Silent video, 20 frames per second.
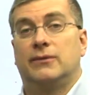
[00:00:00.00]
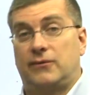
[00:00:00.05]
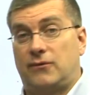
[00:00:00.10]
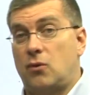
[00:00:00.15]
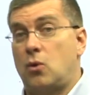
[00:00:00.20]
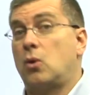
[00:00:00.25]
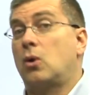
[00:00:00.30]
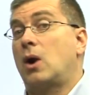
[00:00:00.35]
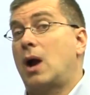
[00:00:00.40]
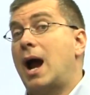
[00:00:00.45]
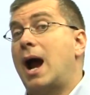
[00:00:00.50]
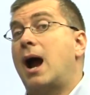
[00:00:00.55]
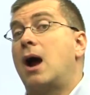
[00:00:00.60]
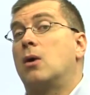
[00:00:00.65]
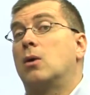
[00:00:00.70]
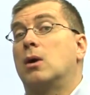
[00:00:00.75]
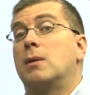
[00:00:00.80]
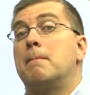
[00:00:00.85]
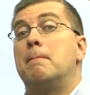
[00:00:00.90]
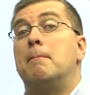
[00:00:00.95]
for
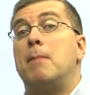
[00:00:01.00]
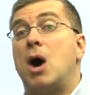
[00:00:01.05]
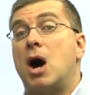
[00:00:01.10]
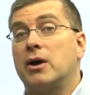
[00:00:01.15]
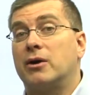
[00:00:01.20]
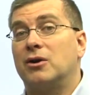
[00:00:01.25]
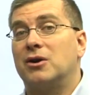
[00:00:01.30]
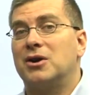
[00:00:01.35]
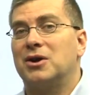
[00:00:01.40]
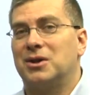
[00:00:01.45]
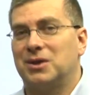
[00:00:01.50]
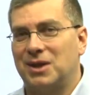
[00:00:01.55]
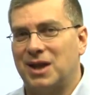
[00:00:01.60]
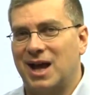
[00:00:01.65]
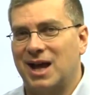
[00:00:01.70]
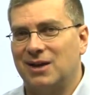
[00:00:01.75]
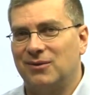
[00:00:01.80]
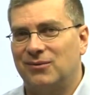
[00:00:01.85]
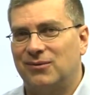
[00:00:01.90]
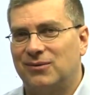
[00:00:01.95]
our modern
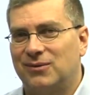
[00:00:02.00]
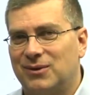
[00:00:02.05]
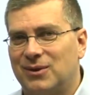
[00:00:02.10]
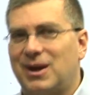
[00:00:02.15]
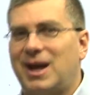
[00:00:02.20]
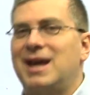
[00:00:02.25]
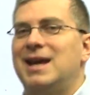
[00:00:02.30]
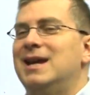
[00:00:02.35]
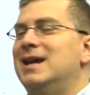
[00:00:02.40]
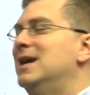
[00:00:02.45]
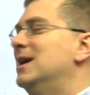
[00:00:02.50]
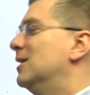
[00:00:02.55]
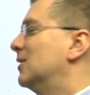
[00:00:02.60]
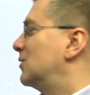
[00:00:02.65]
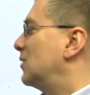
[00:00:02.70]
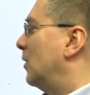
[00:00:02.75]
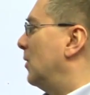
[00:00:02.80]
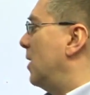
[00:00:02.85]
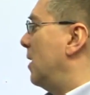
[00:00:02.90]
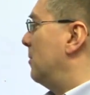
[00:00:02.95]
life. Okay?
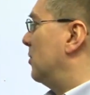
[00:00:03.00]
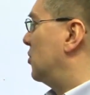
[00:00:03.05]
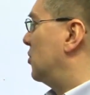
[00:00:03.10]
So a